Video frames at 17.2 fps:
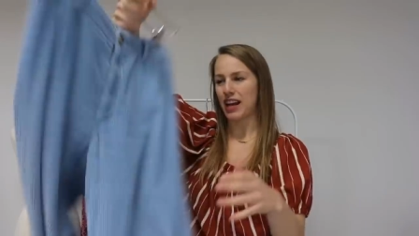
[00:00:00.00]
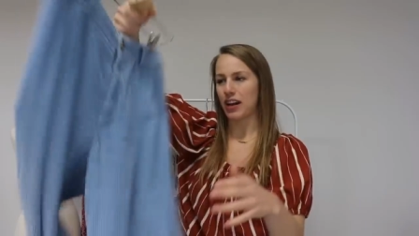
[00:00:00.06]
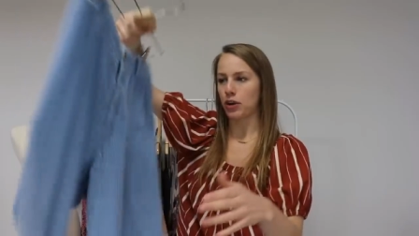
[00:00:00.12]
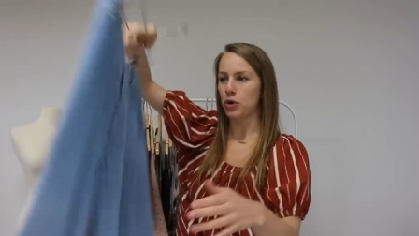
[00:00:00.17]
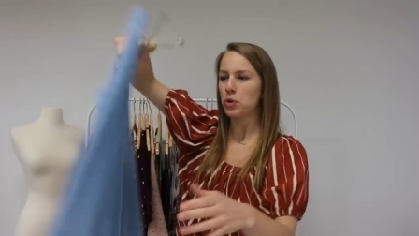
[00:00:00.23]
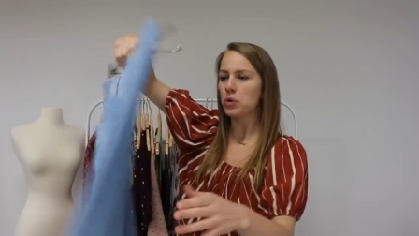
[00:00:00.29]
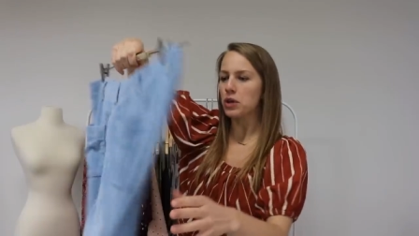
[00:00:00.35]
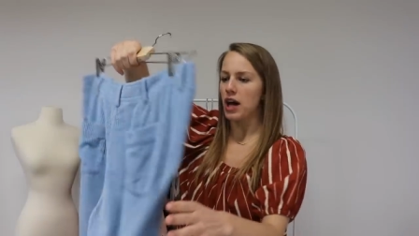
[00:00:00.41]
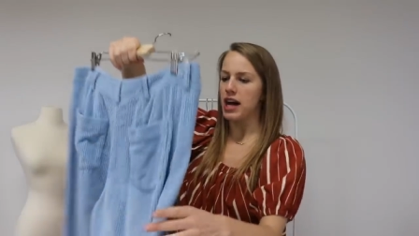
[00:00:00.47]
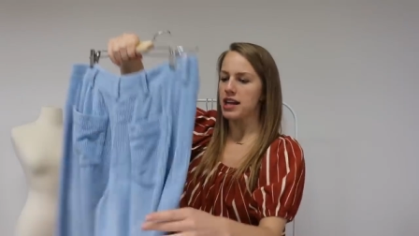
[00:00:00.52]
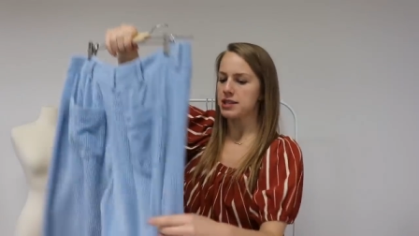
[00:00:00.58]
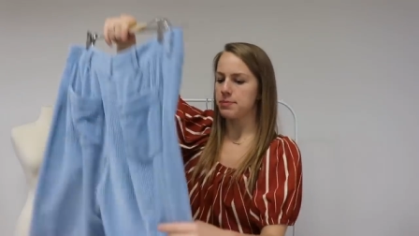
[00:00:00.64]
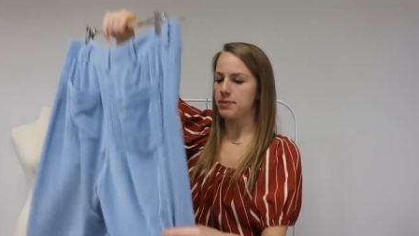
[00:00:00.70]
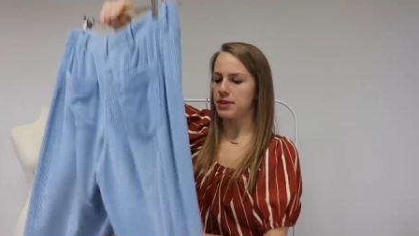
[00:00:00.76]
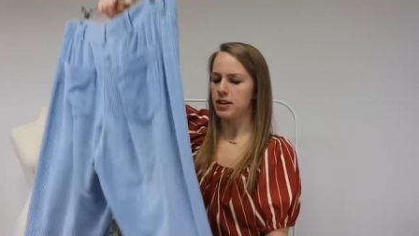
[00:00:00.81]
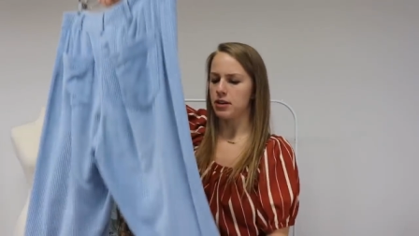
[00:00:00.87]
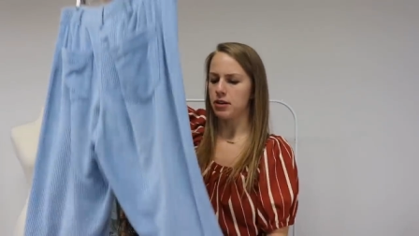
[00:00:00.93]
kind of
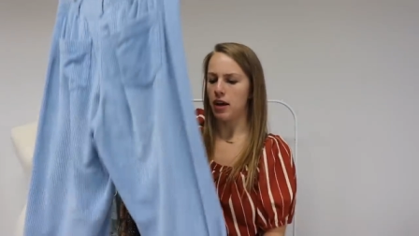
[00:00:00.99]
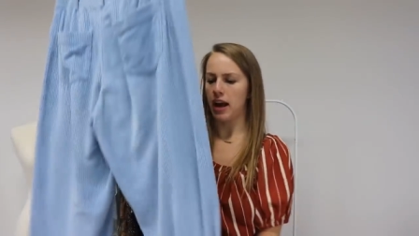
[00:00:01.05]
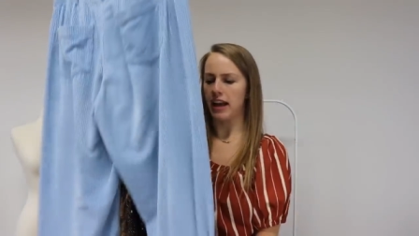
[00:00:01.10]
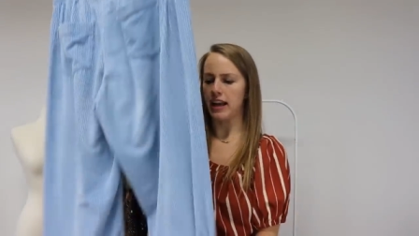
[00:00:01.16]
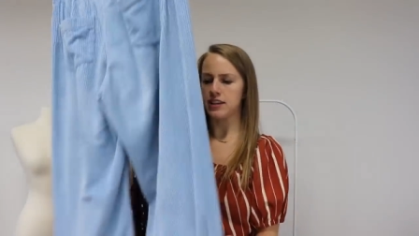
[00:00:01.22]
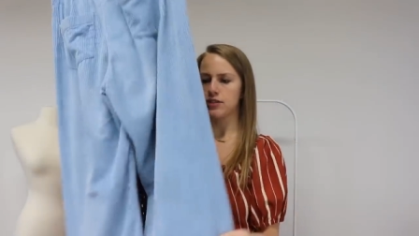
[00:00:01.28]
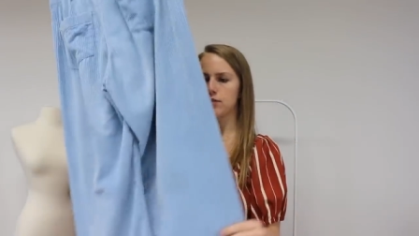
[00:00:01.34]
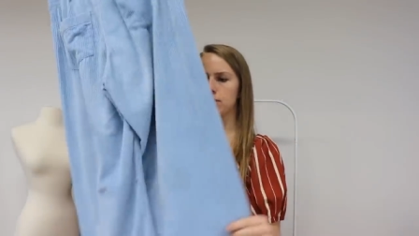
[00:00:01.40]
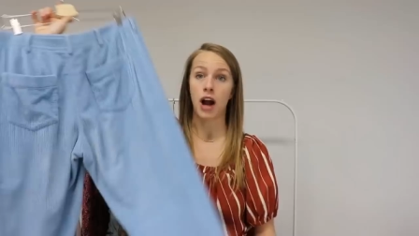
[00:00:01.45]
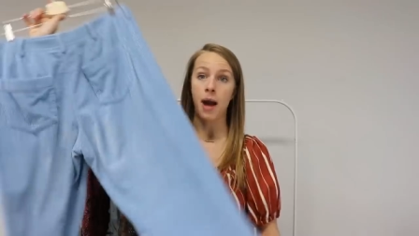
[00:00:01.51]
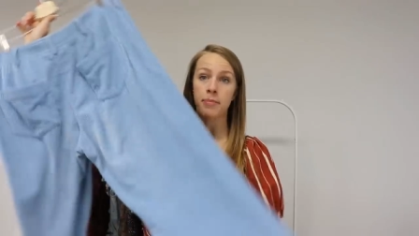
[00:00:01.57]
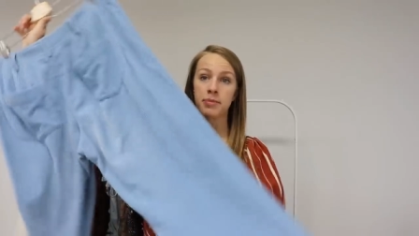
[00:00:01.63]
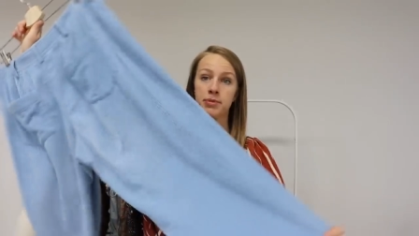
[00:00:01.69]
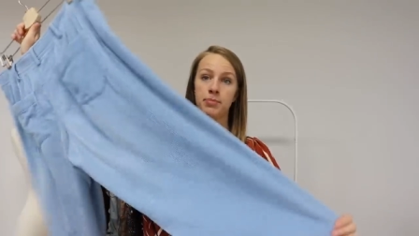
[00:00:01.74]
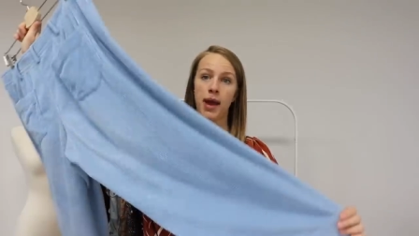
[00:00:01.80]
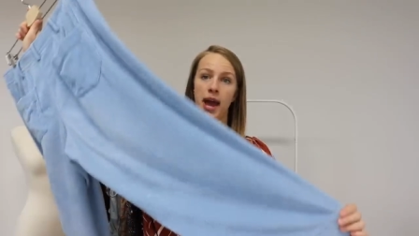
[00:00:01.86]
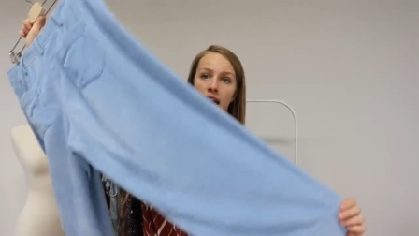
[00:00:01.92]
culottes, but they're, I guess,
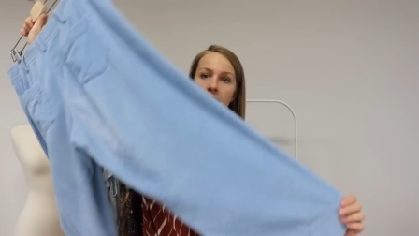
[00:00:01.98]
cropped